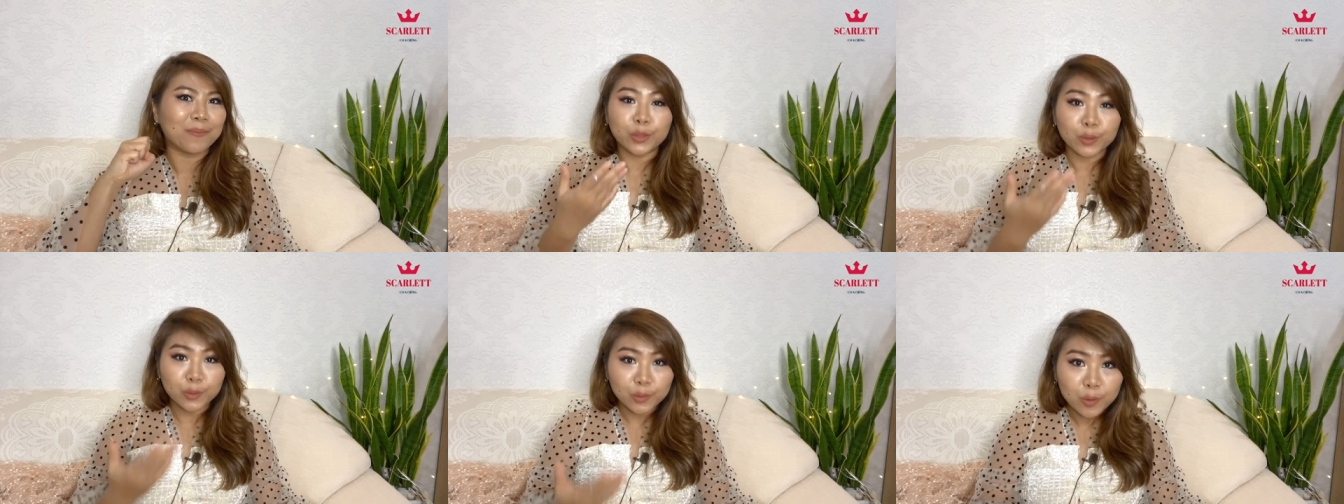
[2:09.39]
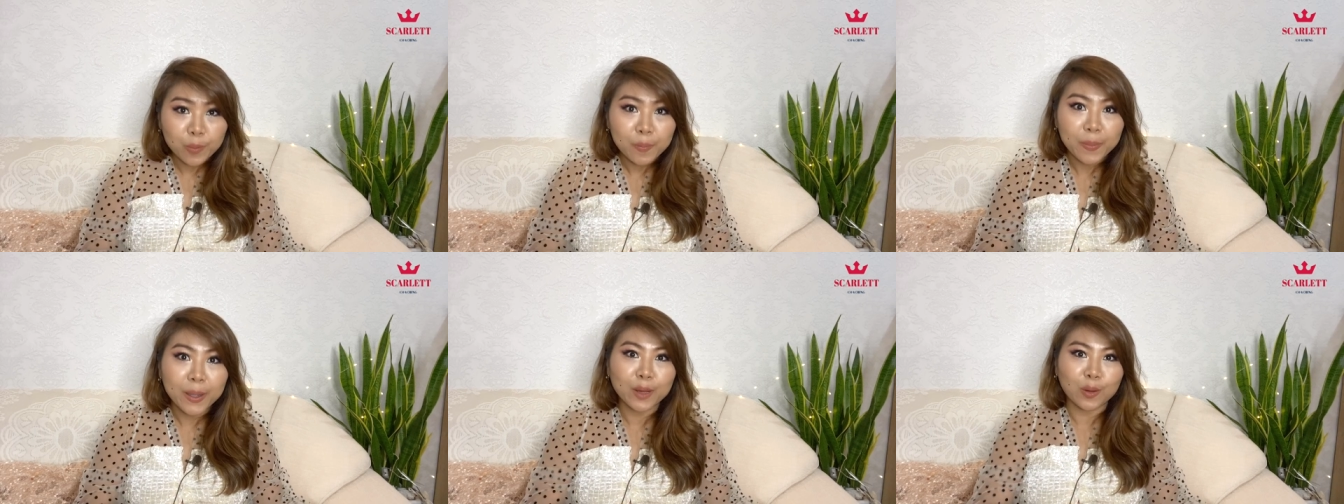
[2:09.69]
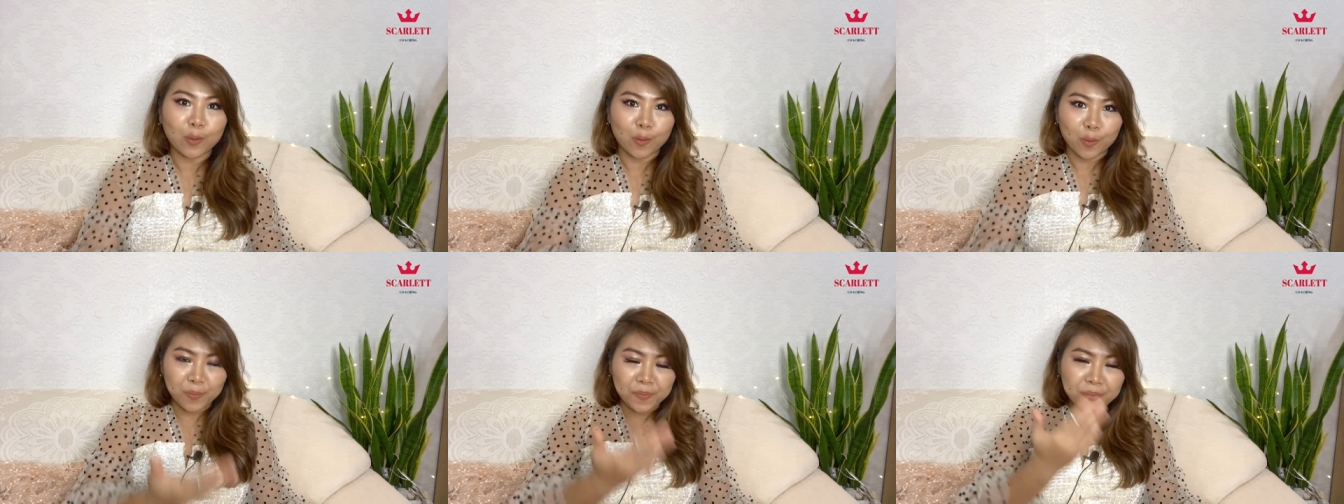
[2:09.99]
Through
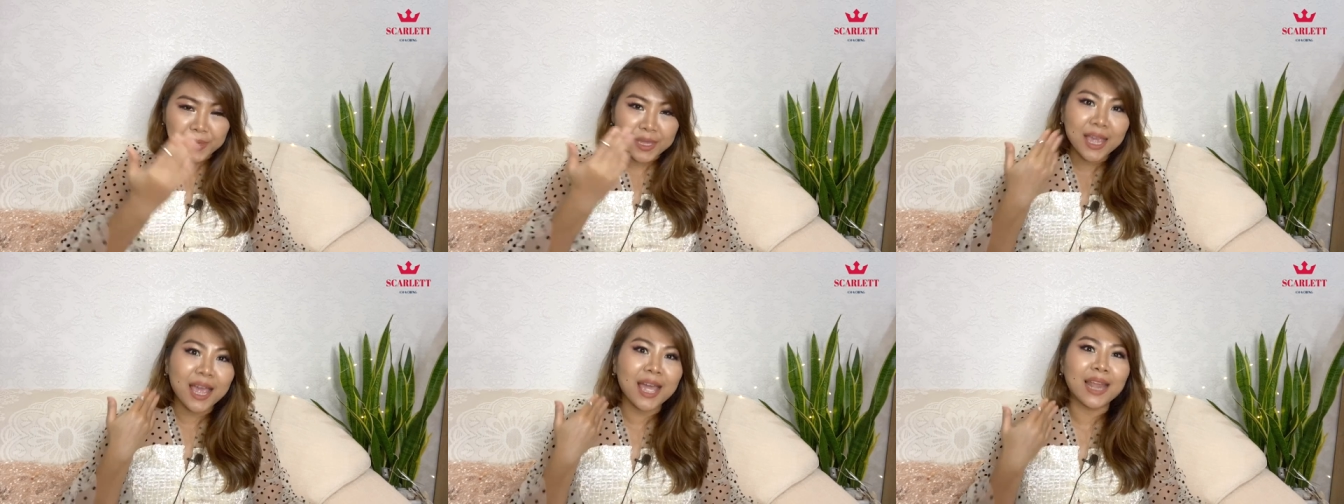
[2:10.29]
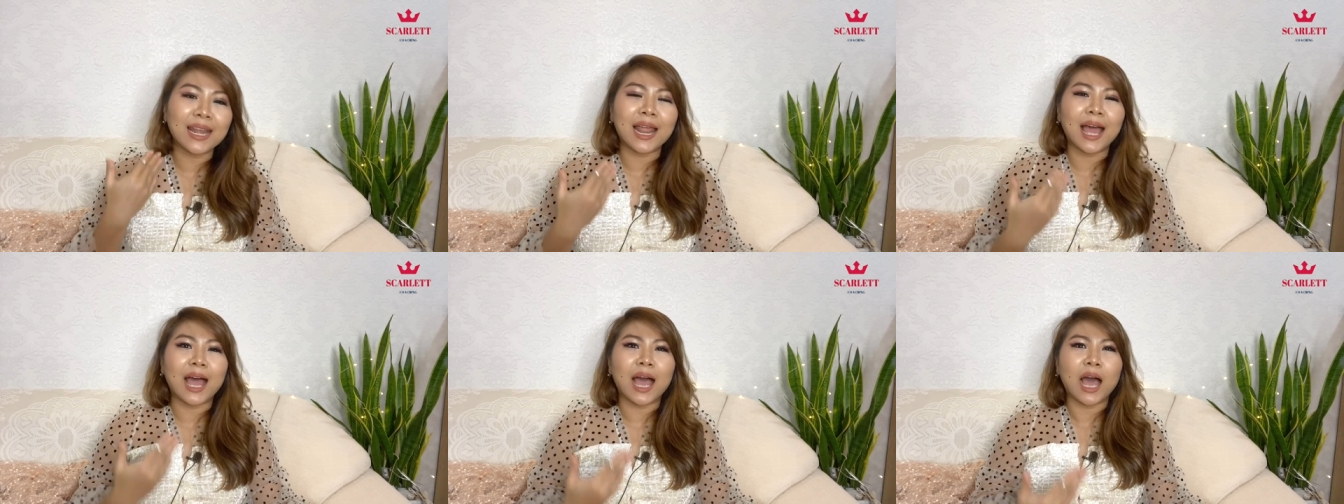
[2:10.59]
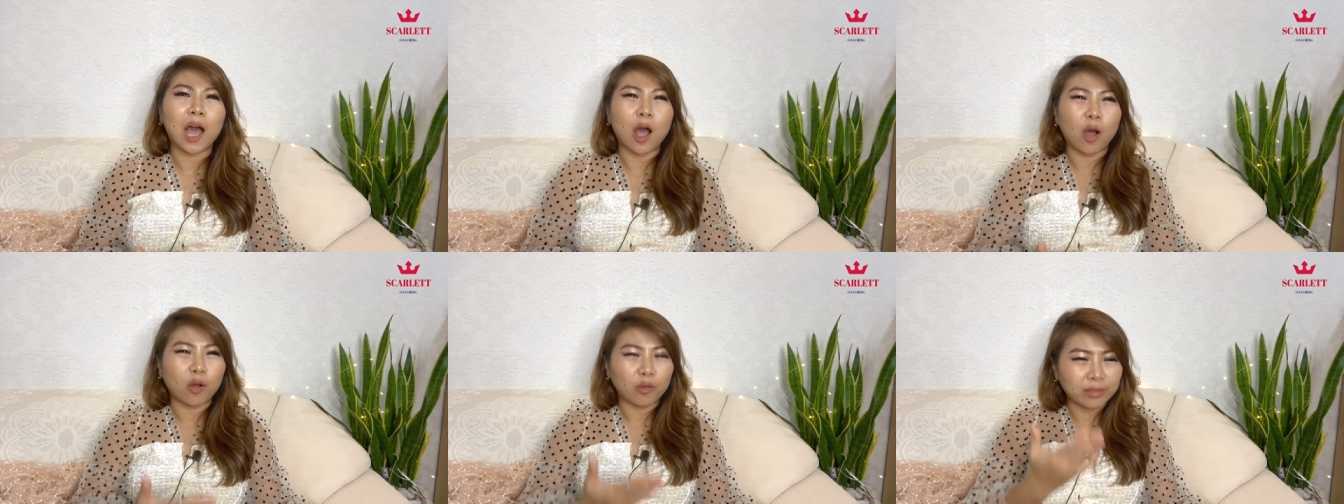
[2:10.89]
bago piela
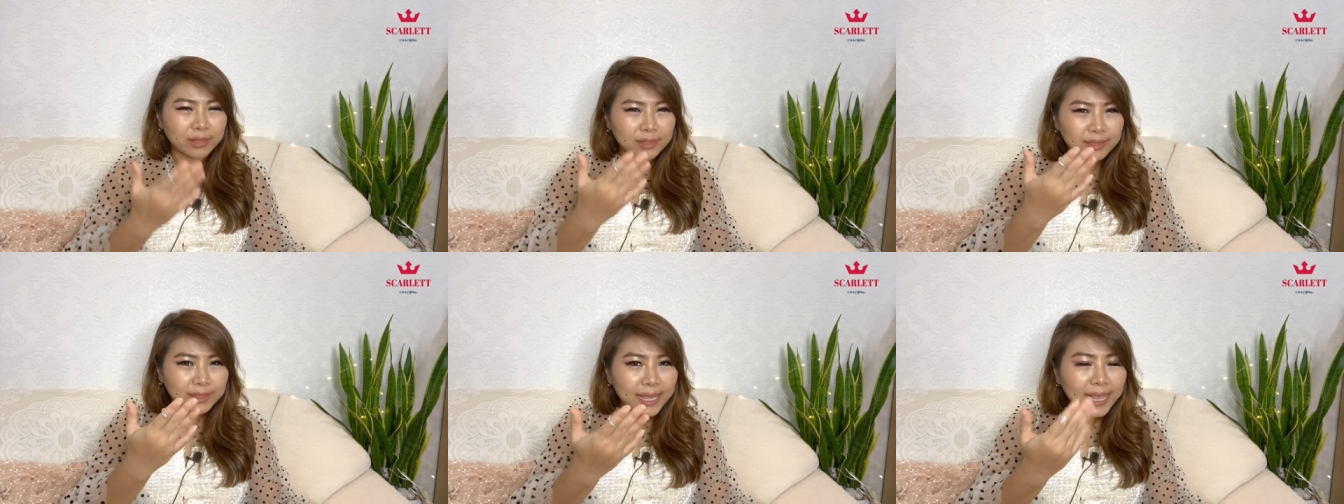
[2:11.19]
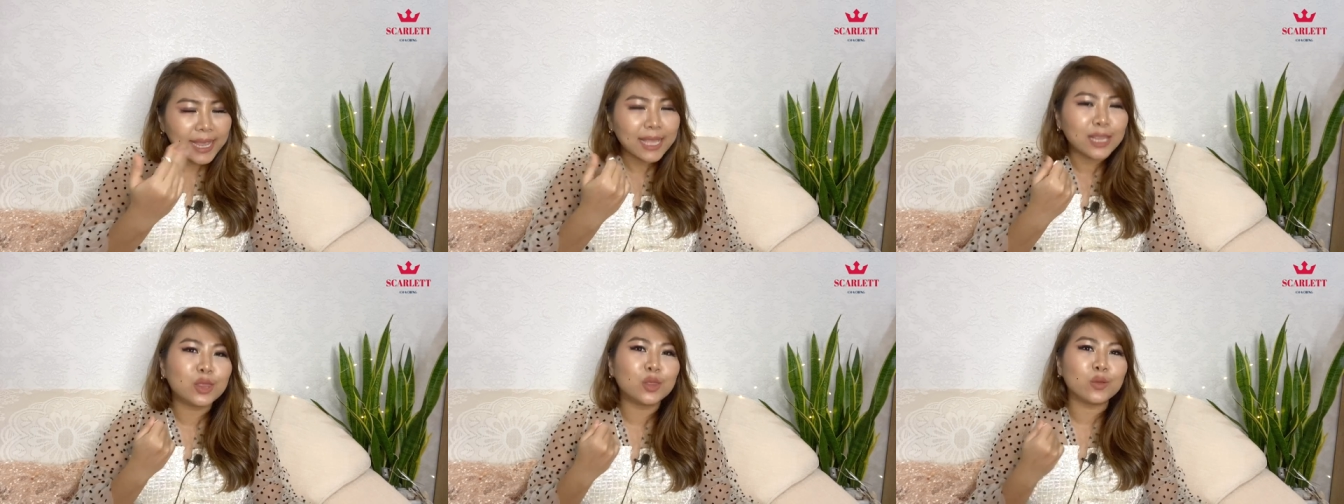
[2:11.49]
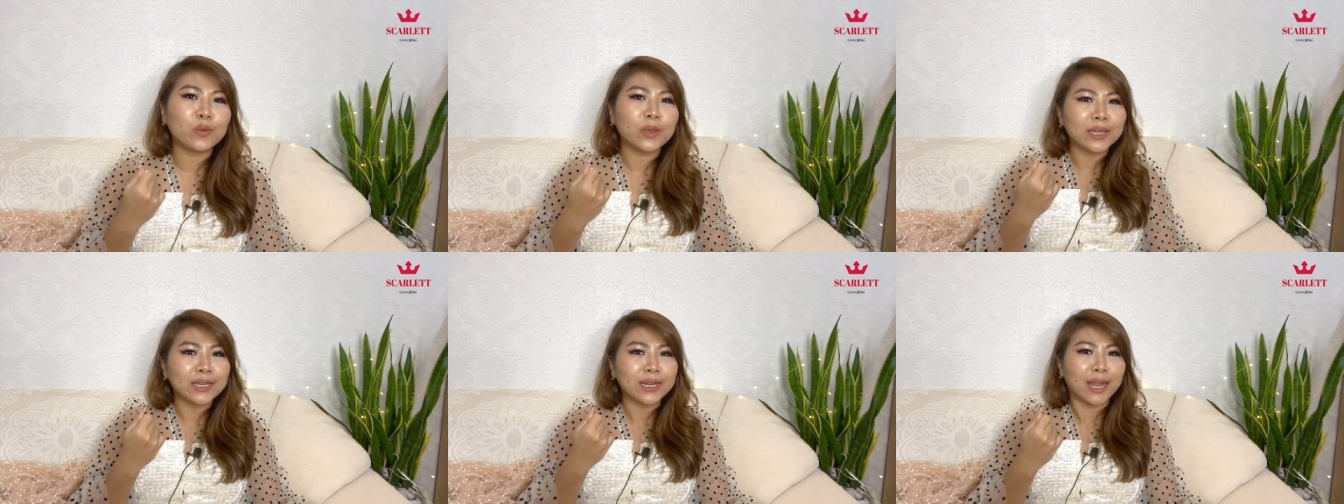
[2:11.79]
on
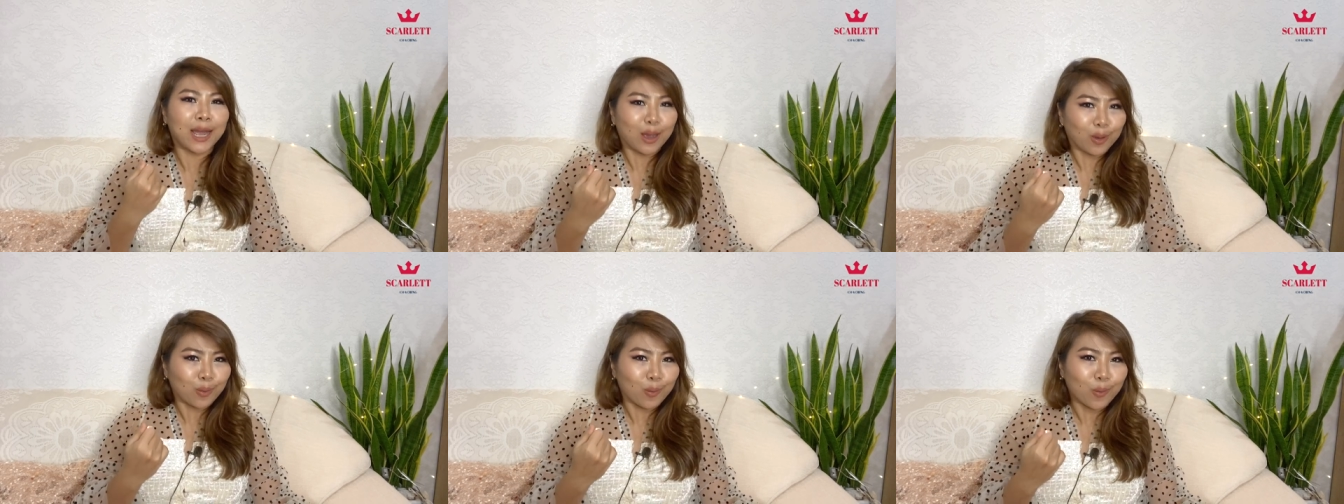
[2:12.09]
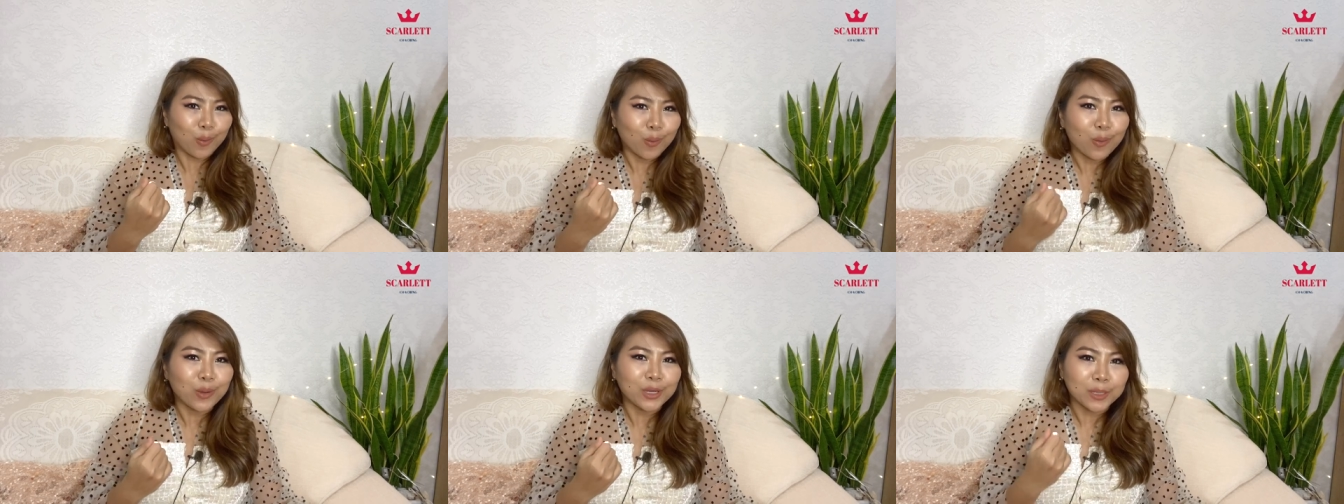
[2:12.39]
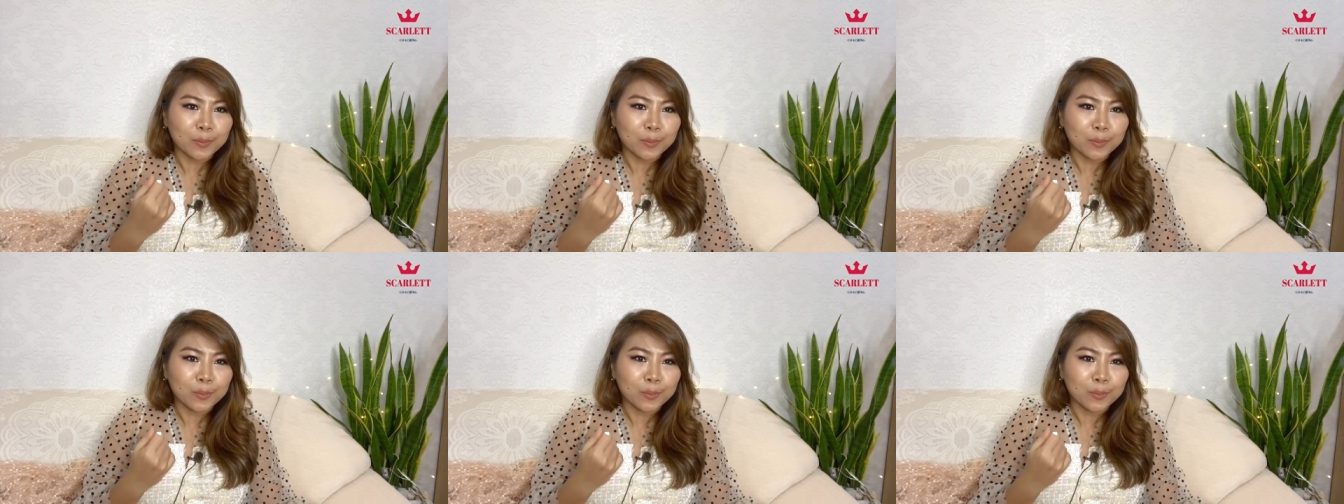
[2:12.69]
tainto in a go,